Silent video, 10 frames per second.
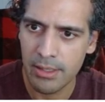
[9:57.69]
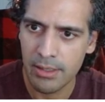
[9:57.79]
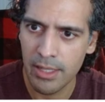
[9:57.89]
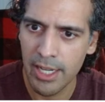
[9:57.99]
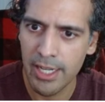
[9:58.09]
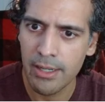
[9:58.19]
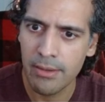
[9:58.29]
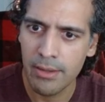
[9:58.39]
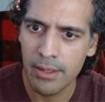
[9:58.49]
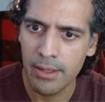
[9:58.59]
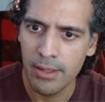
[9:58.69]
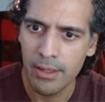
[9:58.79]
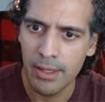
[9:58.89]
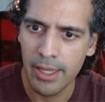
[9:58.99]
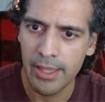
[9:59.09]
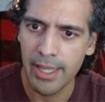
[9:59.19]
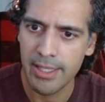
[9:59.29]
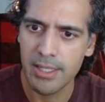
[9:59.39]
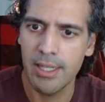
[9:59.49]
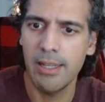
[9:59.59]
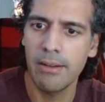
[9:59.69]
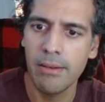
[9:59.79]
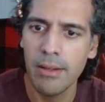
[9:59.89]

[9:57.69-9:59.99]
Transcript: 9, and that's 10.